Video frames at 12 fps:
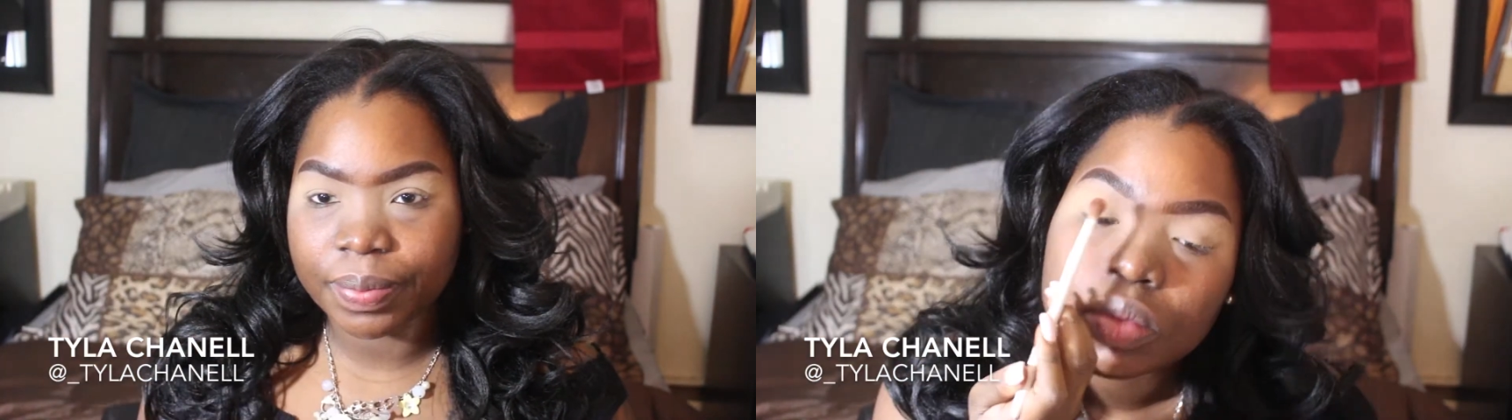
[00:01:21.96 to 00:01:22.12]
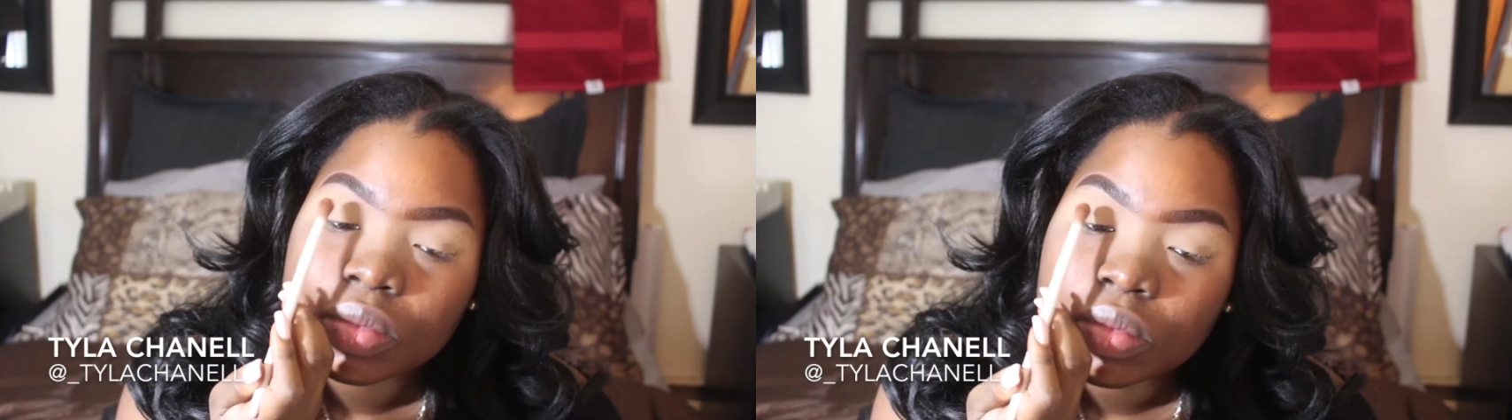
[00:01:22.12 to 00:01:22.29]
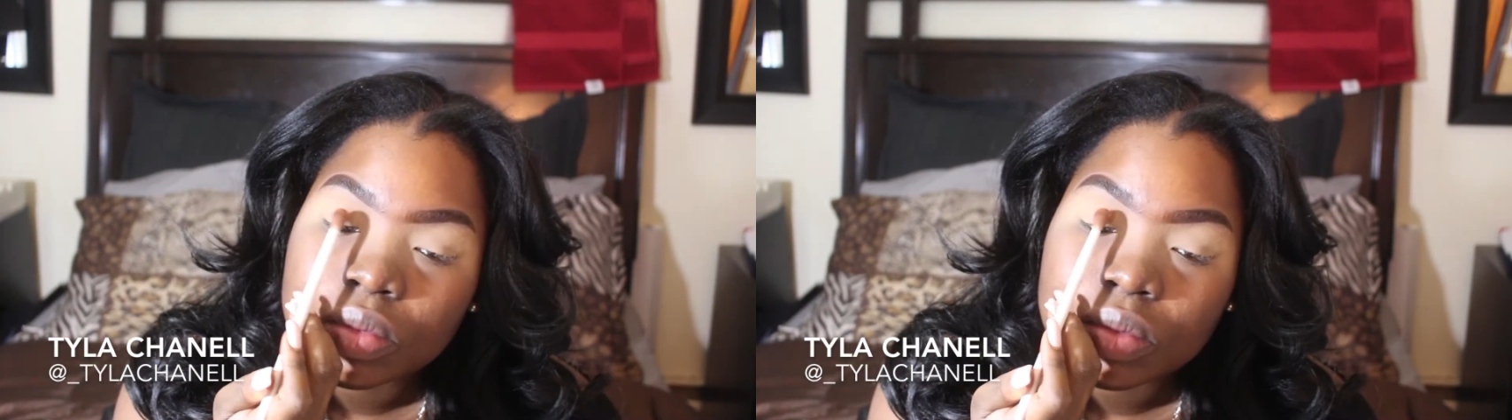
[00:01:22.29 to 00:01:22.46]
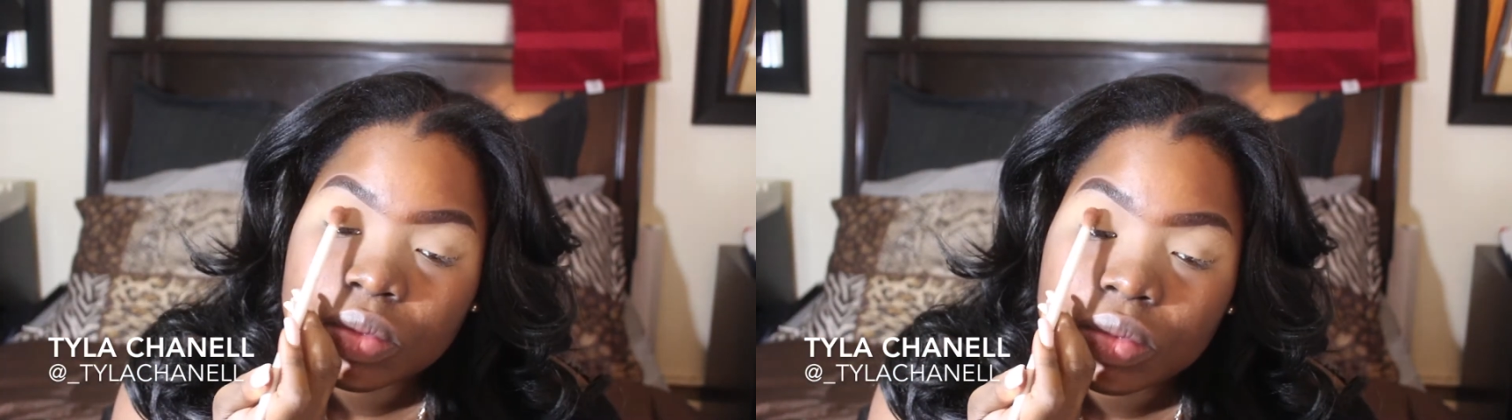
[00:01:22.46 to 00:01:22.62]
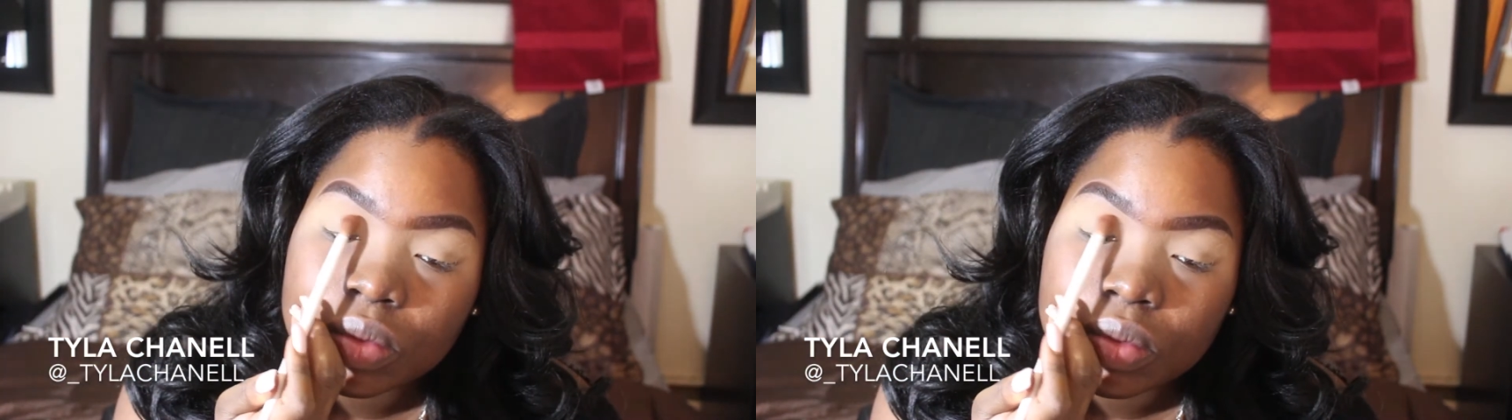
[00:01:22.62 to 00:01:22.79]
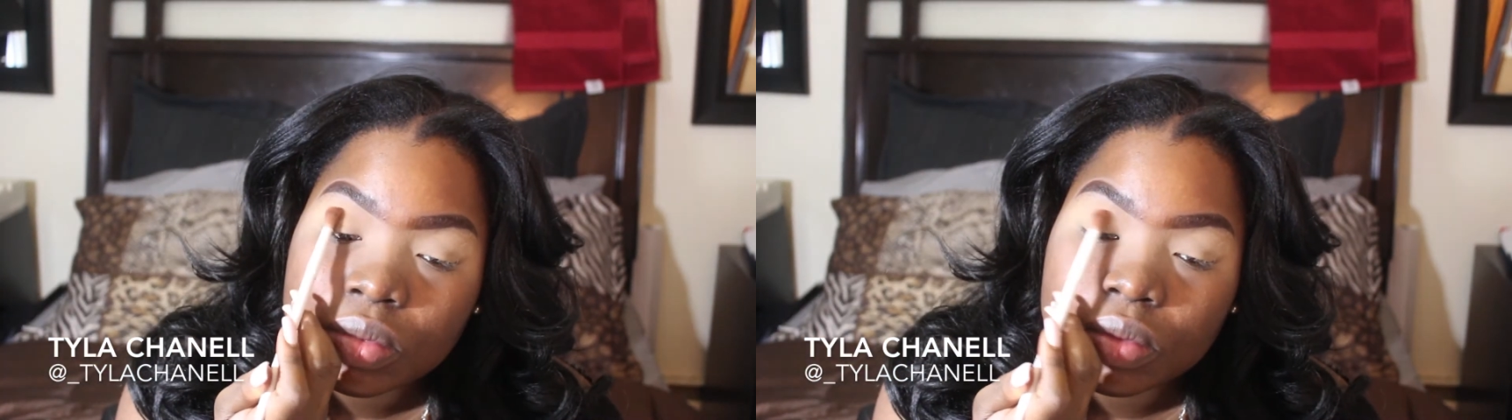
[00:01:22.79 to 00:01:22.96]
I'm taking my
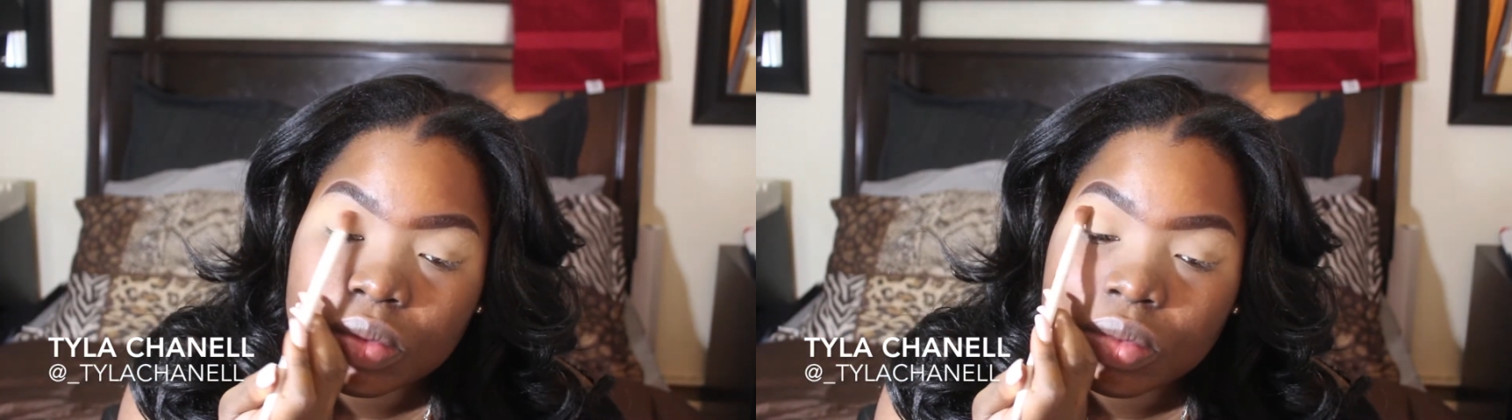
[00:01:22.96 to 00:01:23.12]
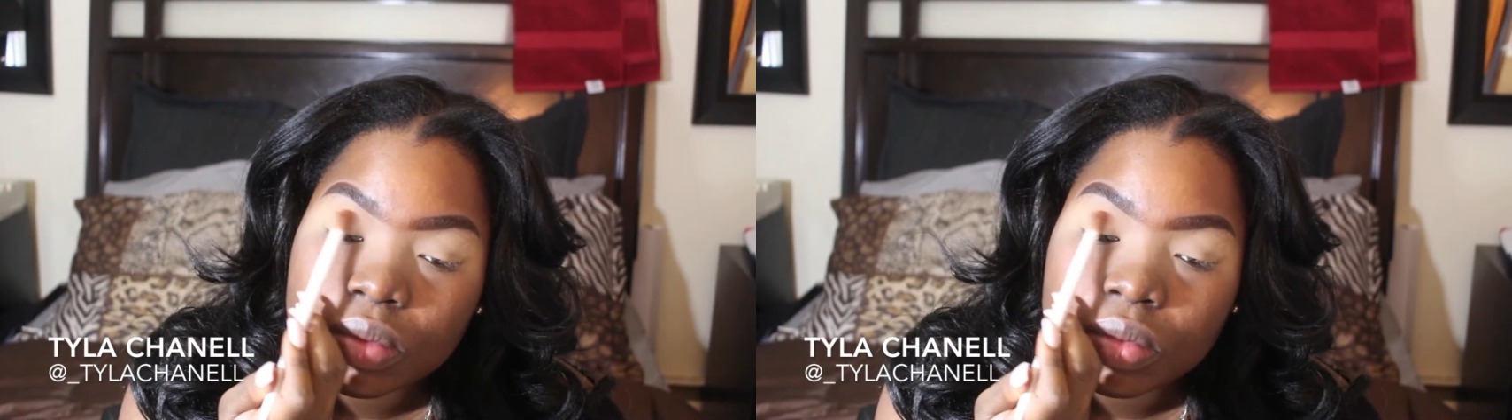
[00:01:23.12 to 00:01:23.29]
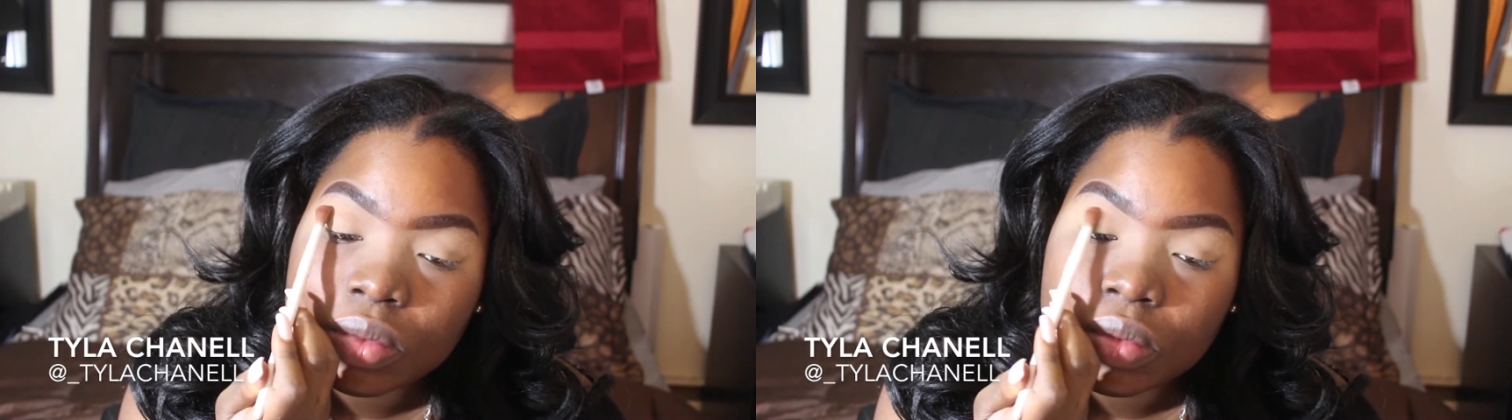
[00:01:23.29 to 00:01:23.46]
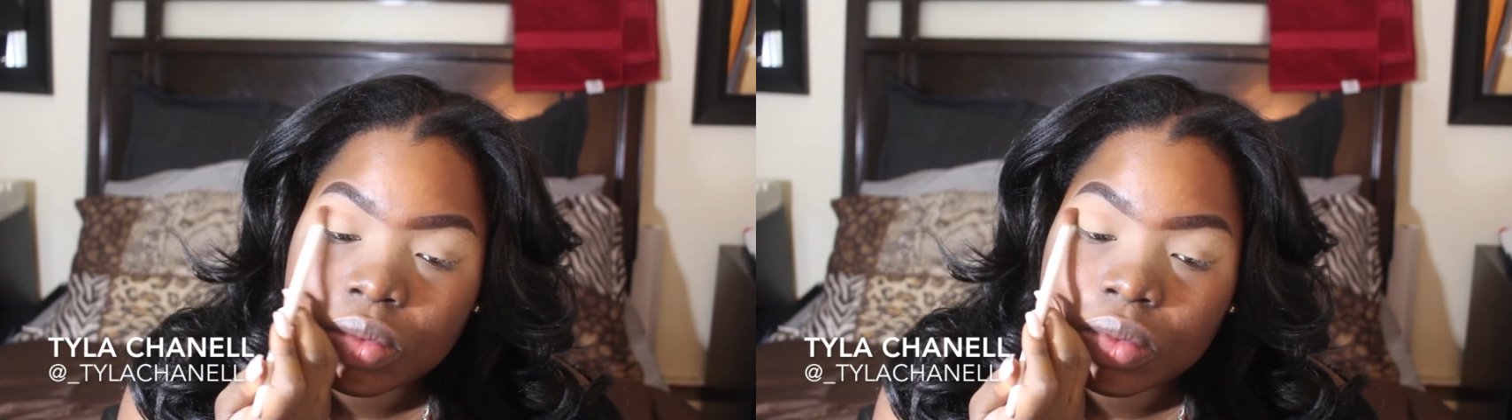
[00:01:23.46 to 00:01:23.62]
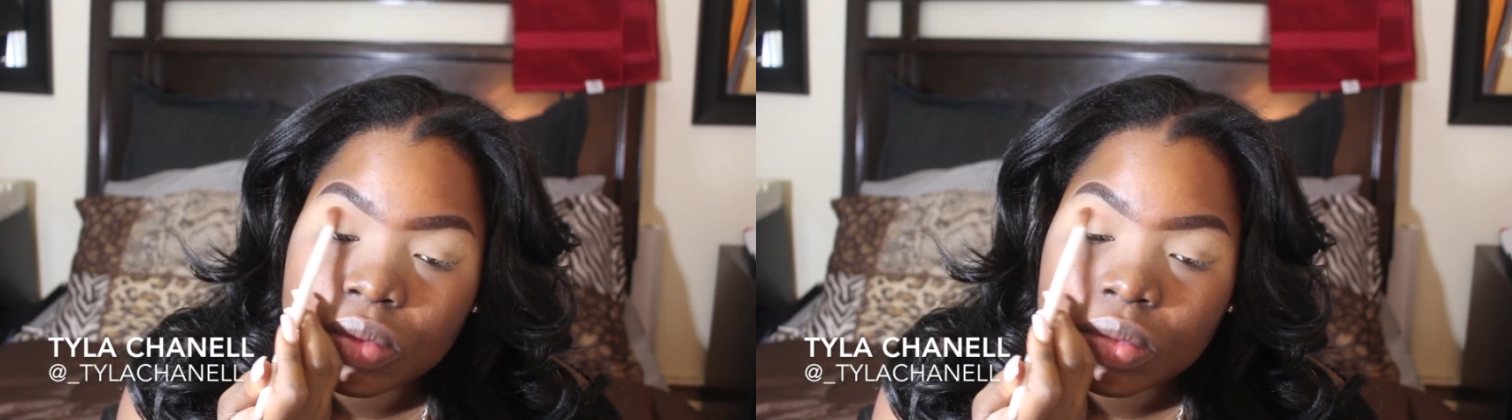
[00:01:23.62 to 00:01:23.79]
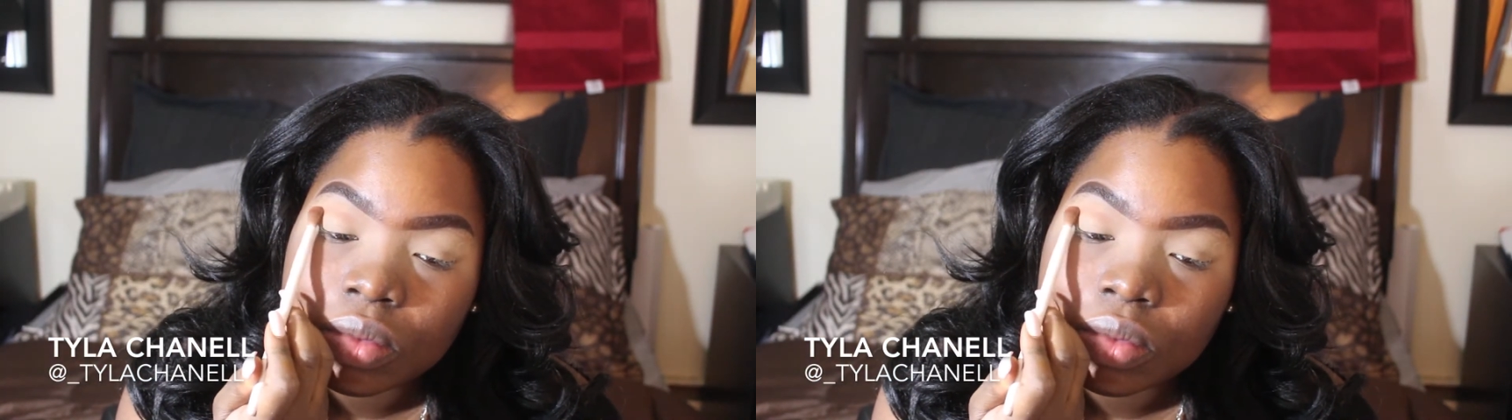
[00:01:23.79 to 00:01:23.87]
Lorac